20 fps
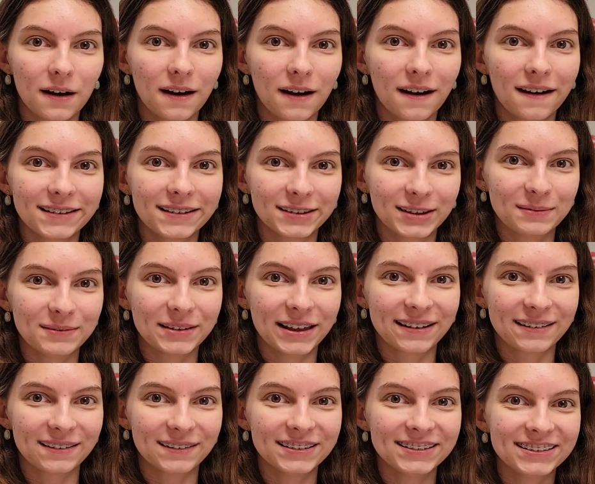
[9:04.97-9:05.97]
our sleep
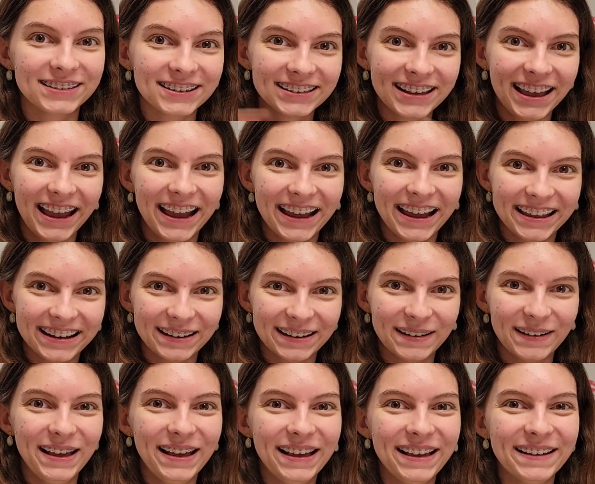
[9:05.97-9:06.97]
cycle is delayed,
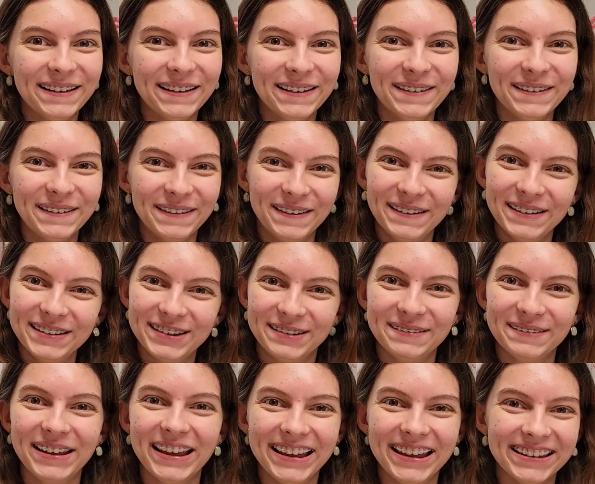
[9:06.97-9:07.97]
which
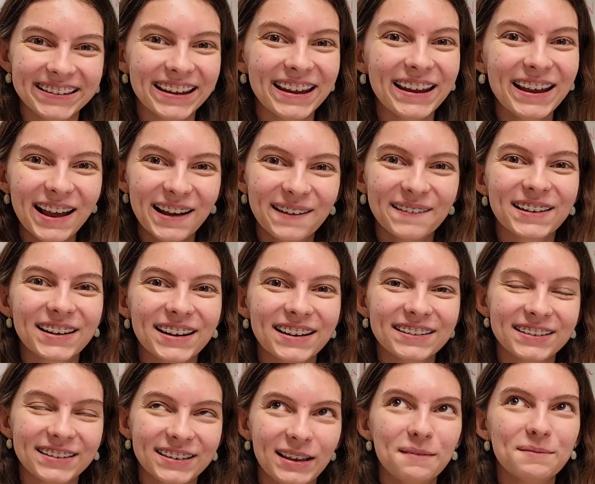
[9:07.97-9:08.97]
means we're going to
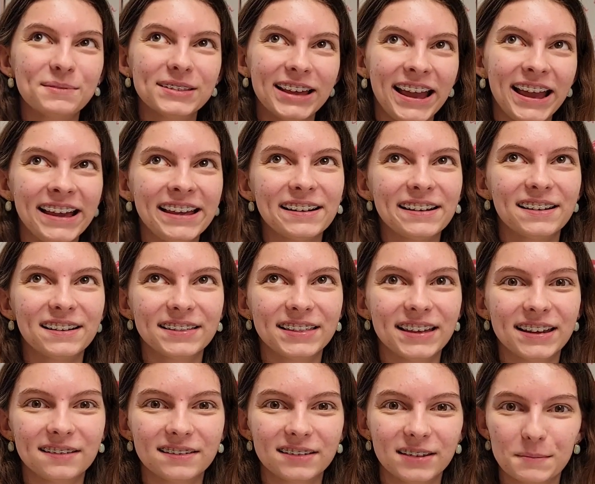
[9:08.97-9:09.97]
sleep later
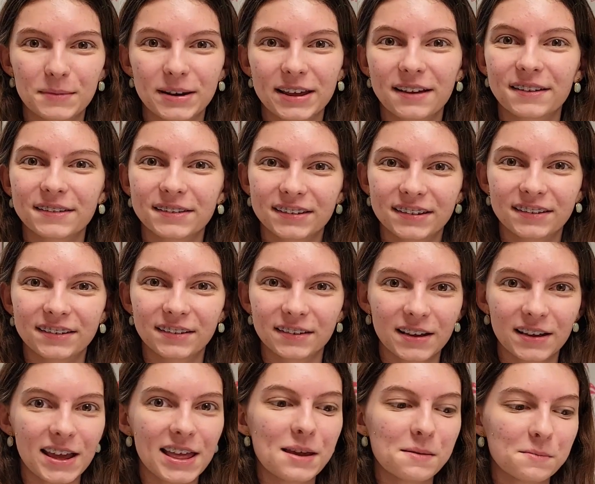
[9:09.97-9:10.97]
than somebody else's
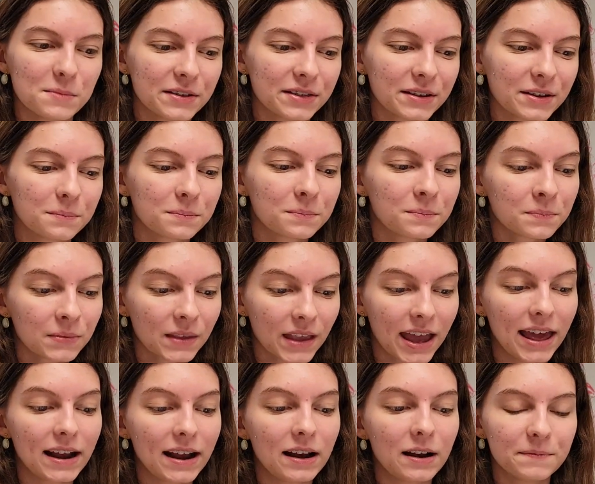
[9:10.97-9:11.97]
circadian rhythm.
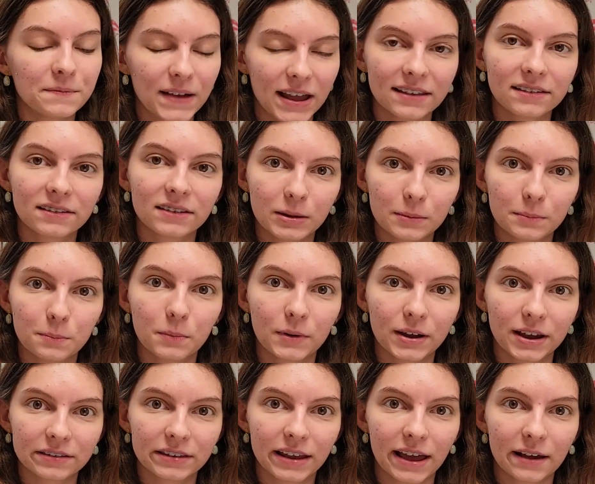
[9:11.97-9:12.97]
And an advanced
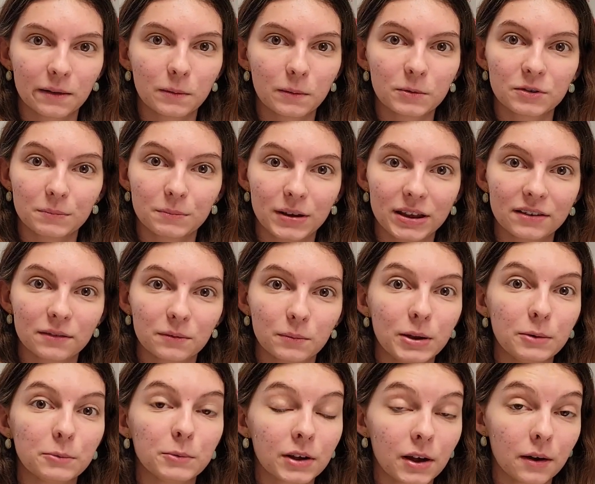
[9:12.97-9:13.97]
sleep-wake cycle, which means
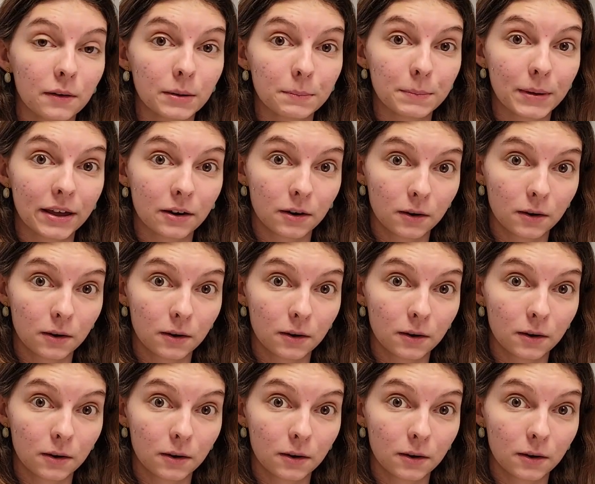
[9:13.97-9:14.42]
we will go to bed